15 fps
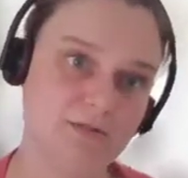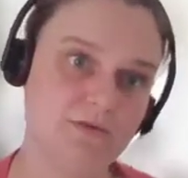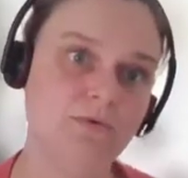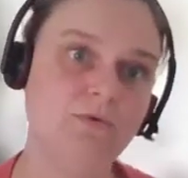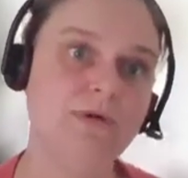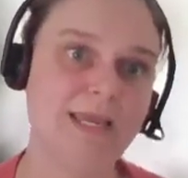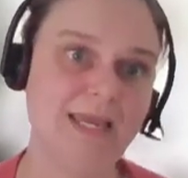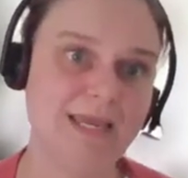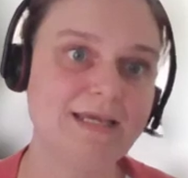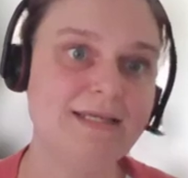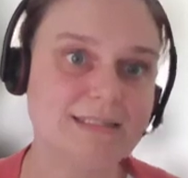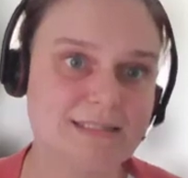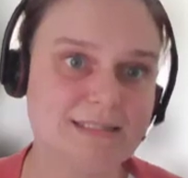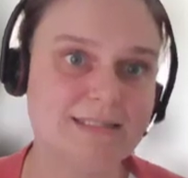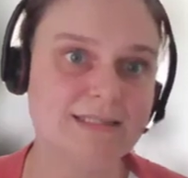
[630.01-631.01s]
toolkit.
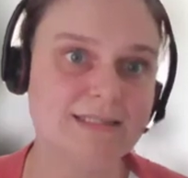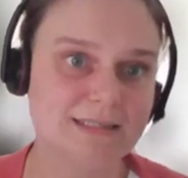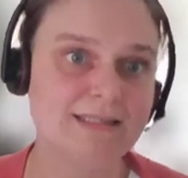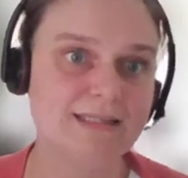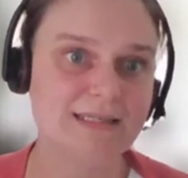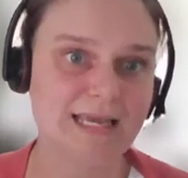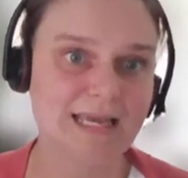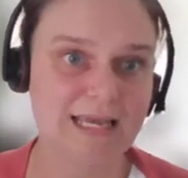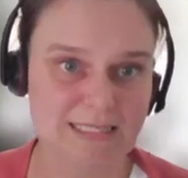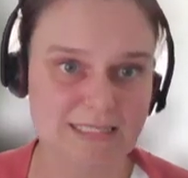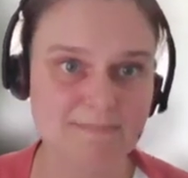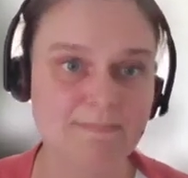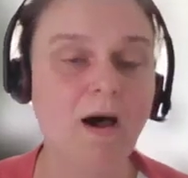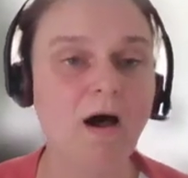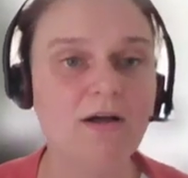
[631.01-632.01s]
It's
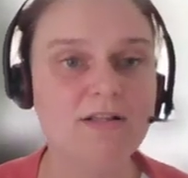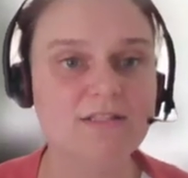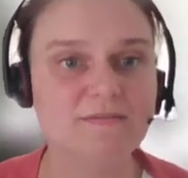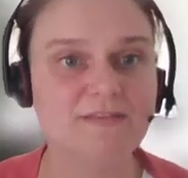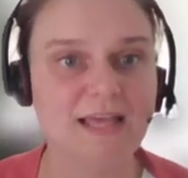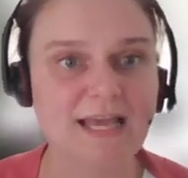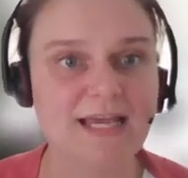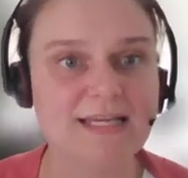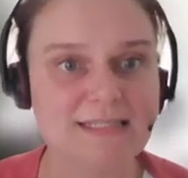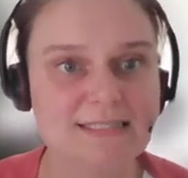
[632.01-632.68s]
part of that.